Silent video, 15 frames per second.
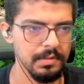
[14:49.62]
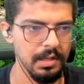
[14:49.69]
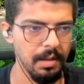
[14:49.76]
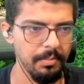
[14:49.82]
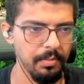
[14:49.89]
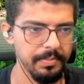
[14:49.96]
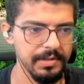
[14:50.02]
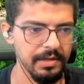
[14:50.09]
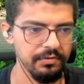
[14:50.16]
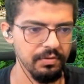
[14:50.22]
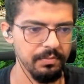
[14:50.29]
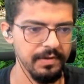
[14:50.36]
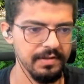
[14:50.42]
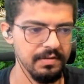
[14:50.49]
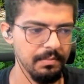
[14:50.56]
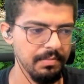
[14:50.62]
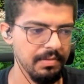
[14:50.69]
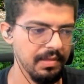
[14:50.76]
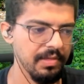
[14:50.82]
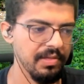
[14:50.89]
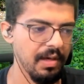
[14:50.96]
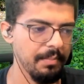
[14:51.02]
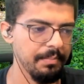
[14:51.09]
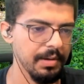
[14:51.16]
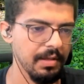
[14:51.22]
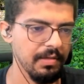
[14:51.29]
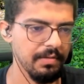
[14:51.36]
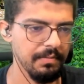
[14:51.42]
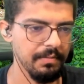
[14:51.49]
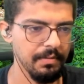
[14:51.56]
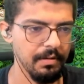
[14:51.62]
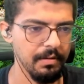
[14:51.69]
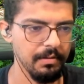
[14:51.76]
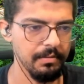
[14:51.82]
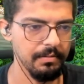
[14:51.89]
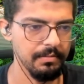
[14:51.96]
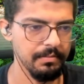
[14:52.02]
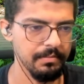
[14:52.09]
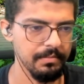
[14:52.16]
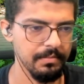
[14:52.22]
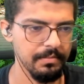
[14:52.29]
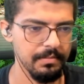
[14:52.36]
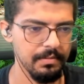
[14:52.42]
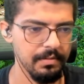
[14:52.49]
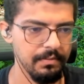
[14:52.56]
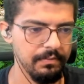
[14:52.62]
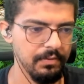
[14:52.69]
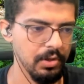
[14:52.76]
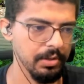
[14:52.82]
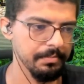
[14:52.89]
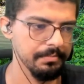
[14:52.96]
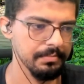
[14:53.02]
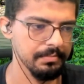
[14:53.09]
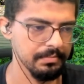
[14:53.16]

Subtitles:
Couple potential victims. These companies, flug them.